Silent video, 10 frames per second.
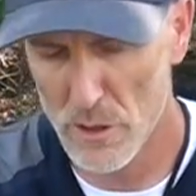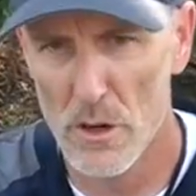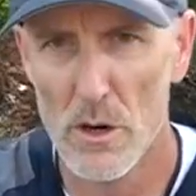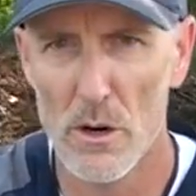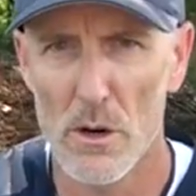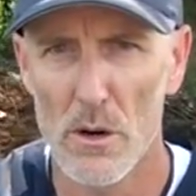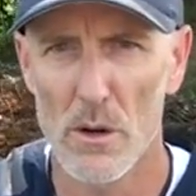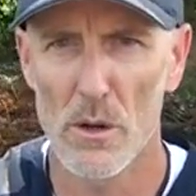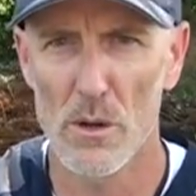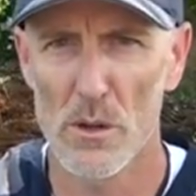it
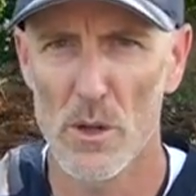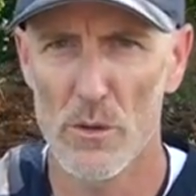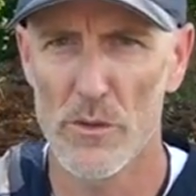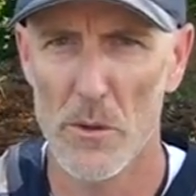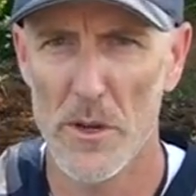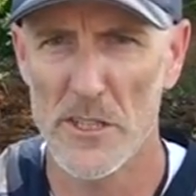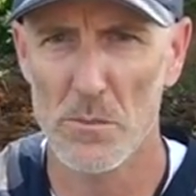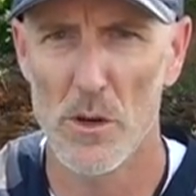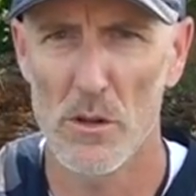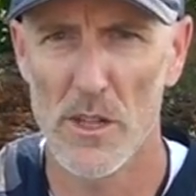all over the
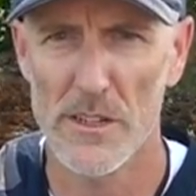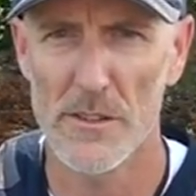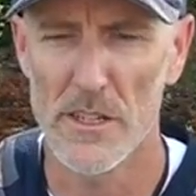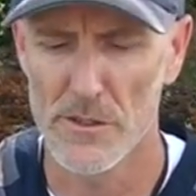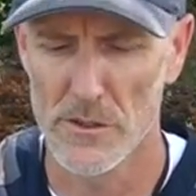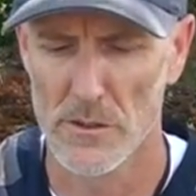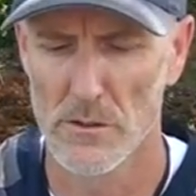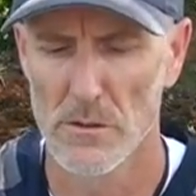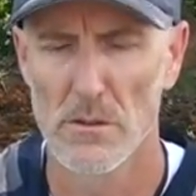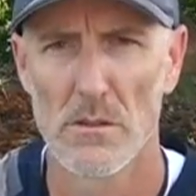baseball like
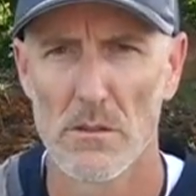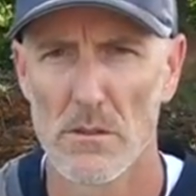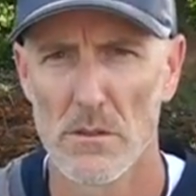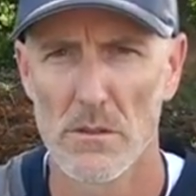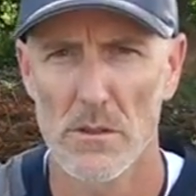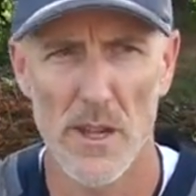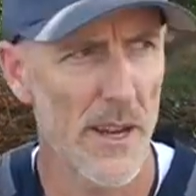this.